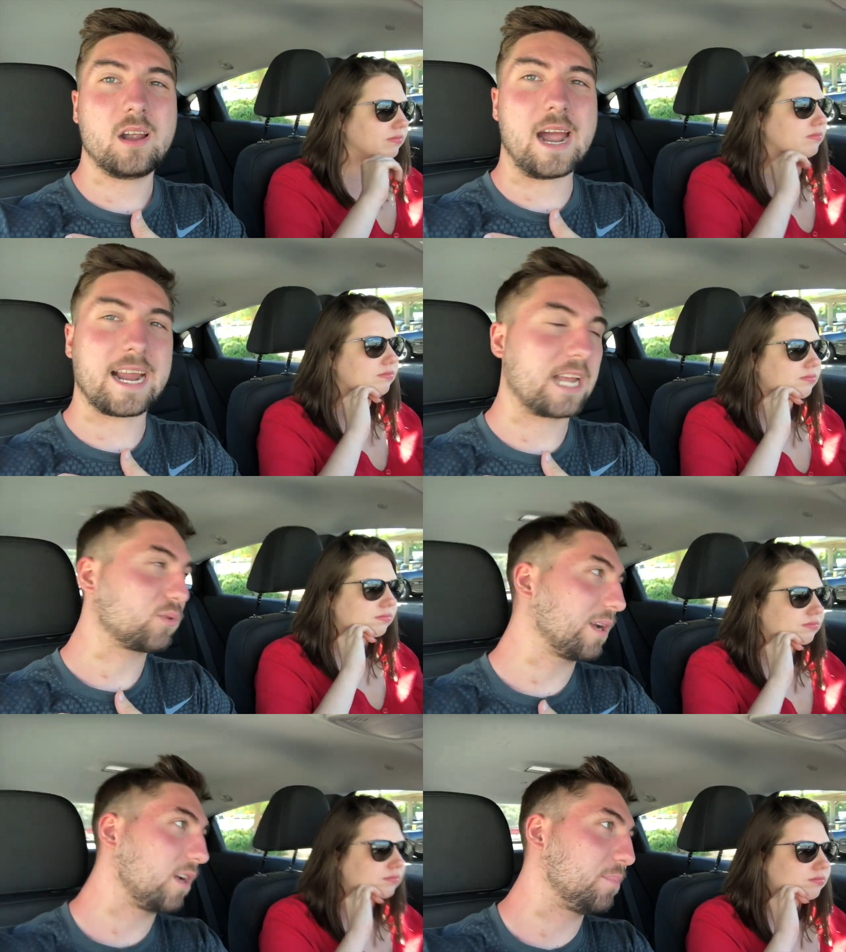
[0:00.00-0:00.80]
Speaker 1: All right, guys,
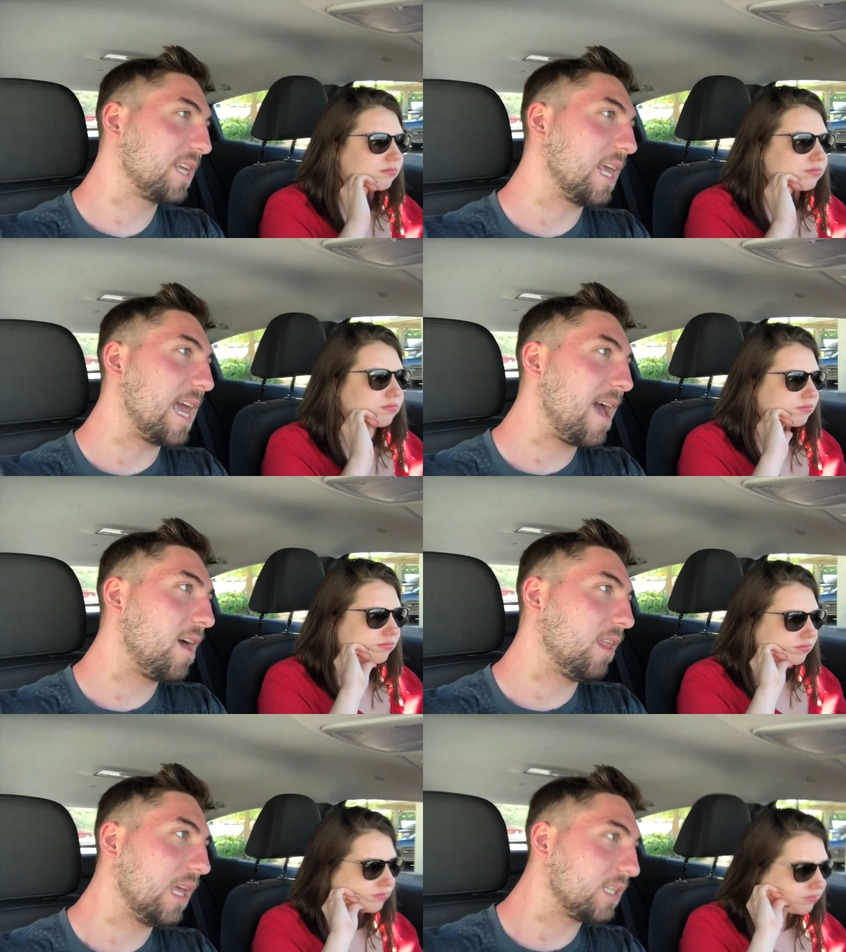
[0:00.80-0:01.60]
quick update.
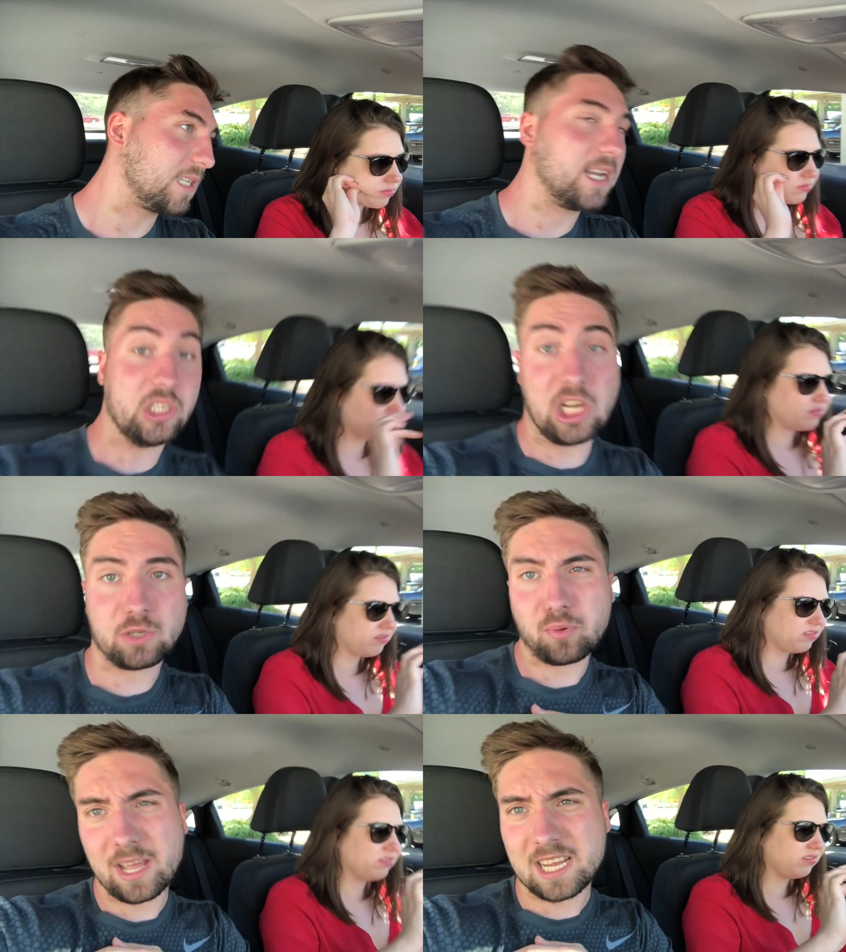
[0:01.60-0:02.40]
Allie decided to
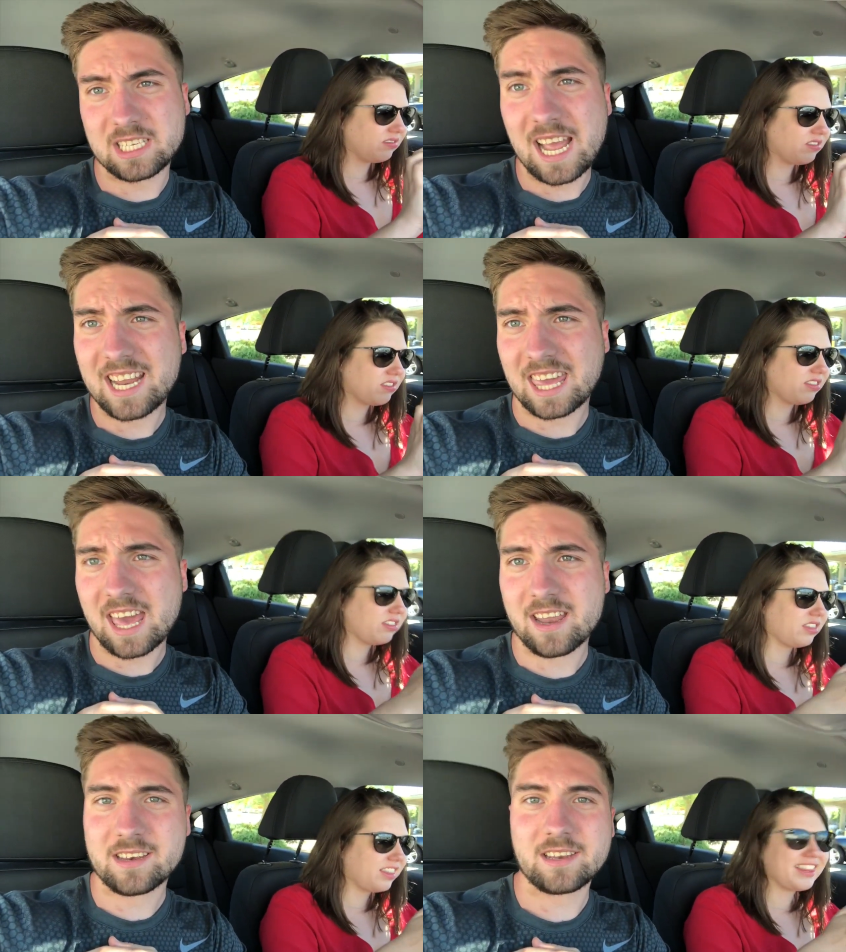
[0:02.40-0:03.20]
change plans yet
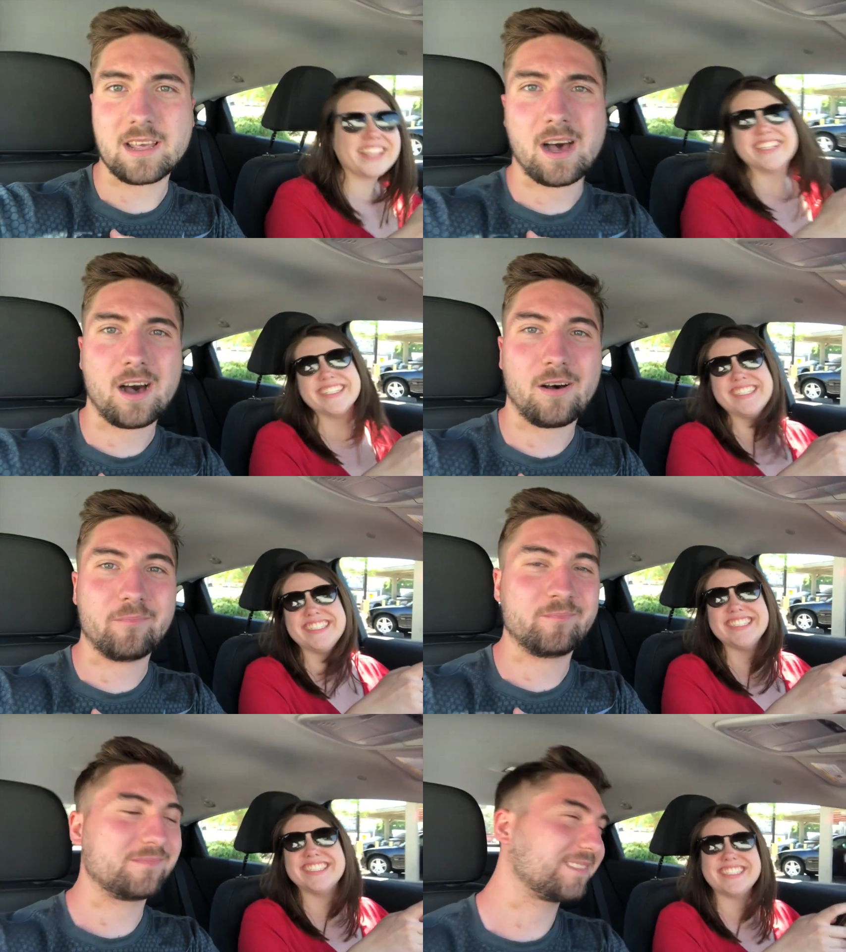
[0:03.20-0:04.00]
again.
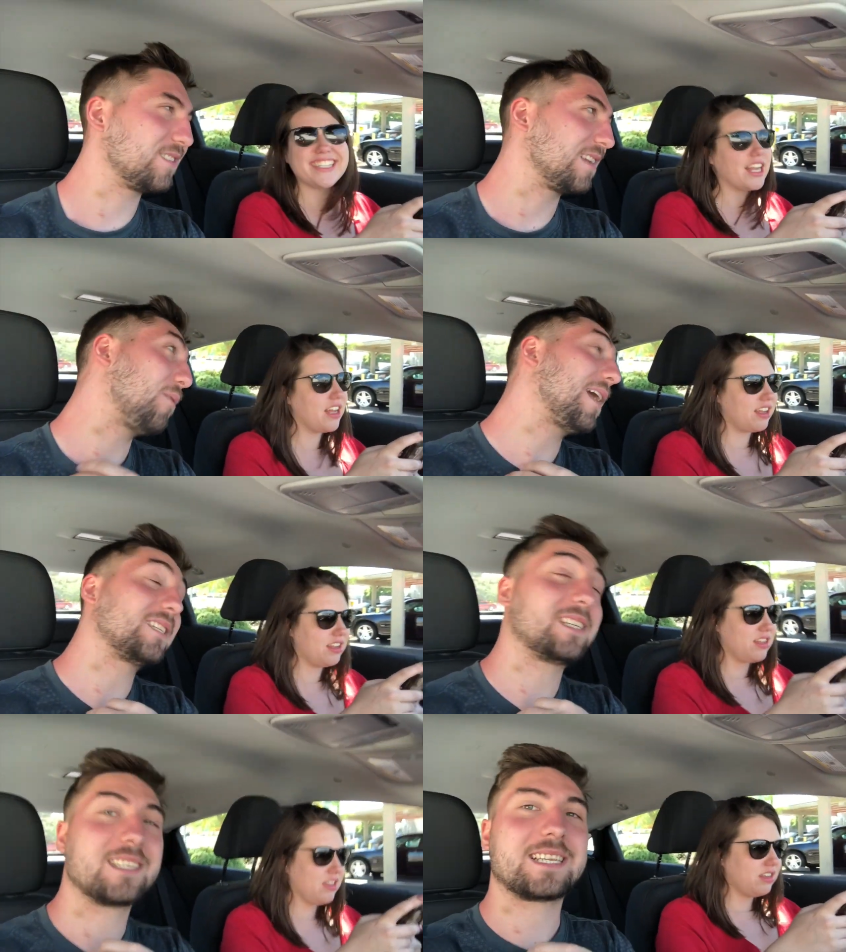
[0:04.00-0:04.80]
Um, so now we're not
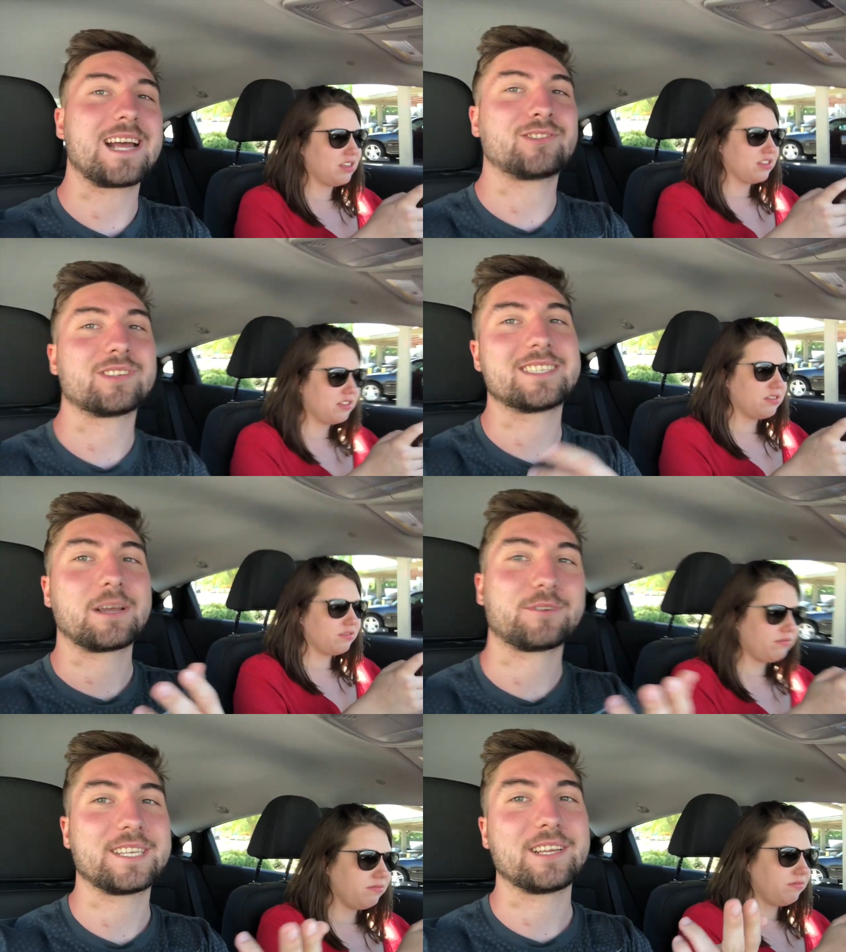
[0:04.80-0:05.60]
seeing statues. Instead,
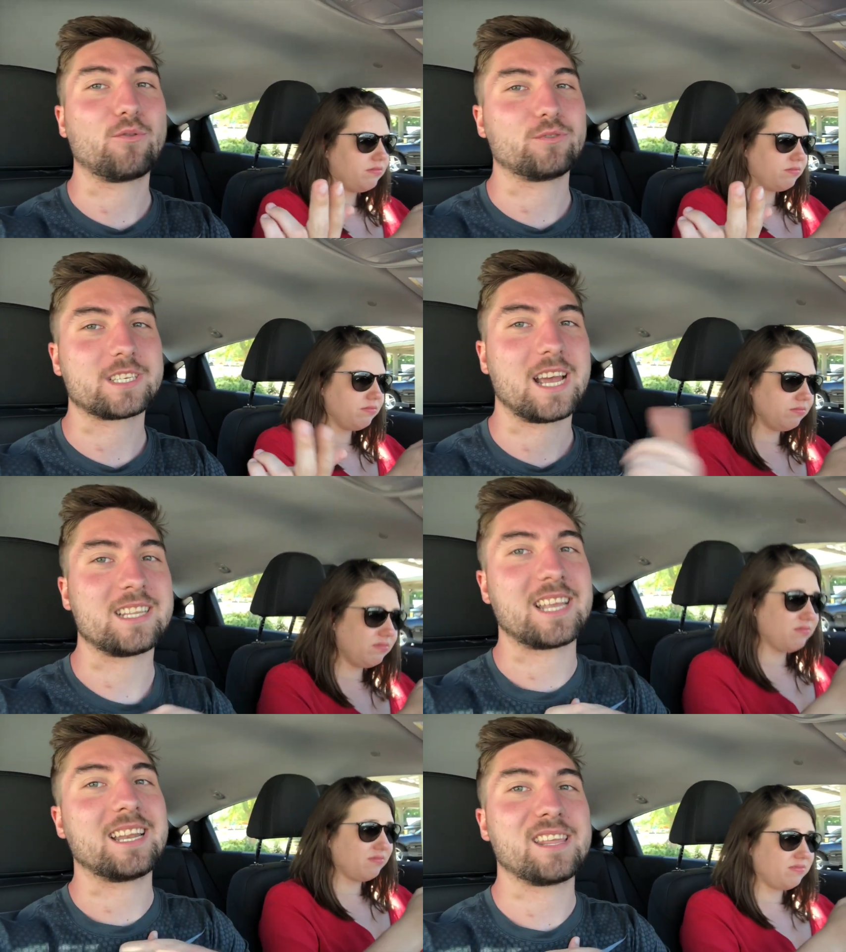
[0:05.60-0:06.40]
we're seeing cool
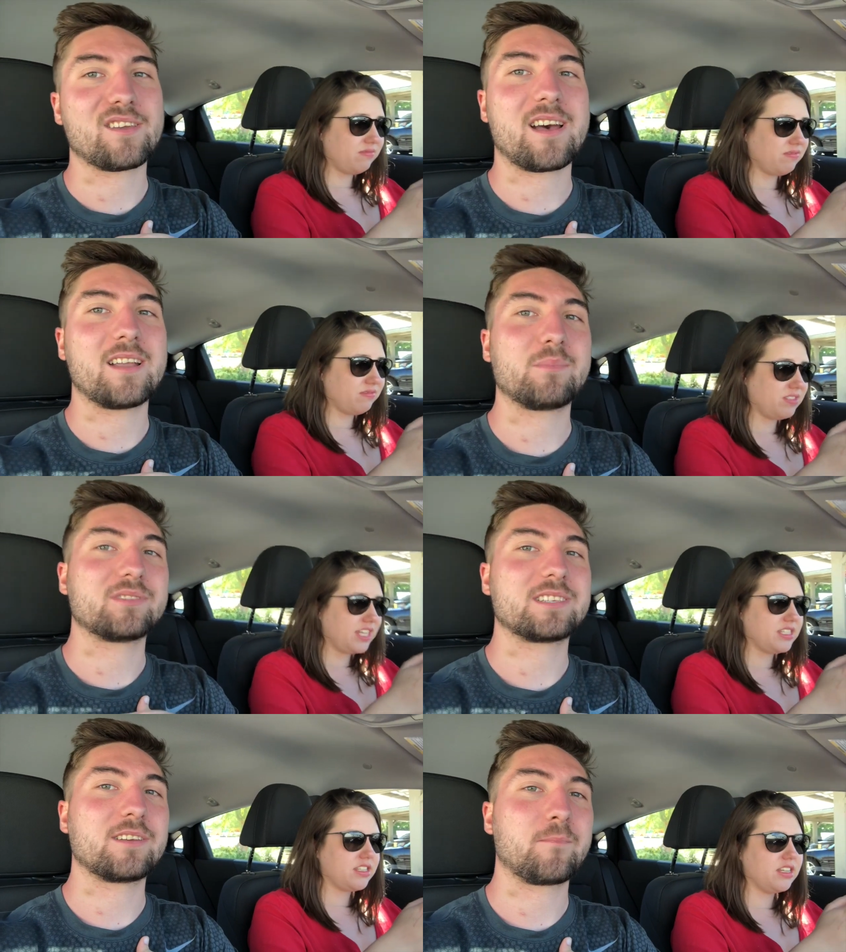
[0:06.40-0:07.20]
signs at a neon
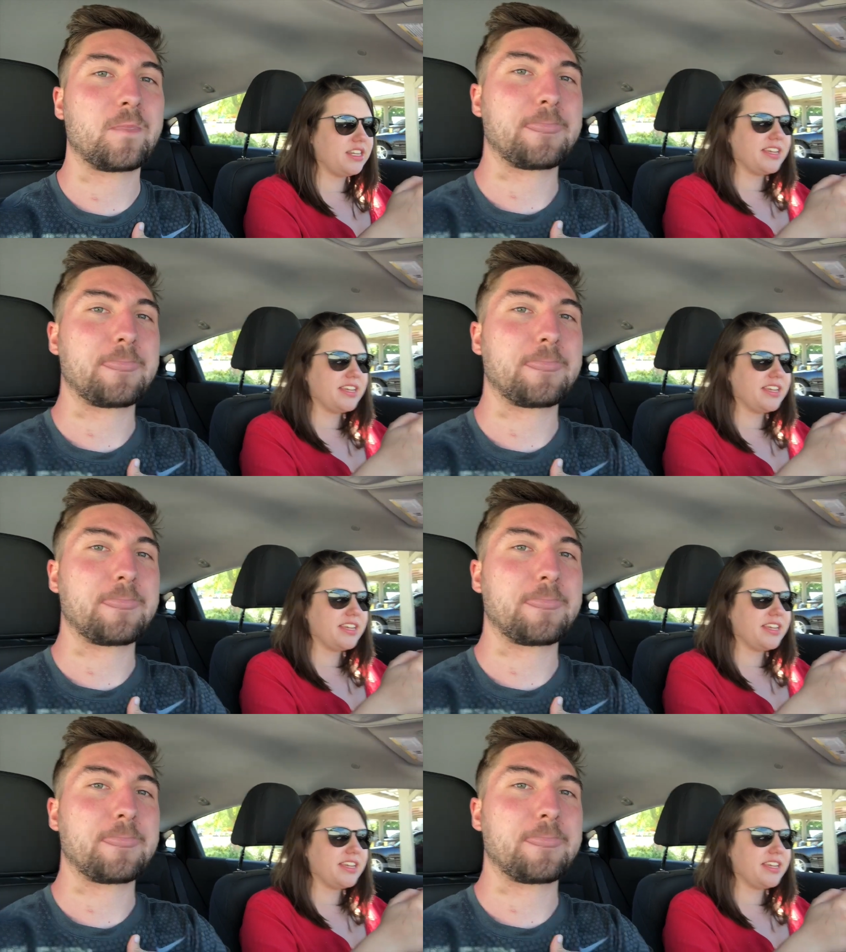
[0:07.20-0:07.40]
museum. It's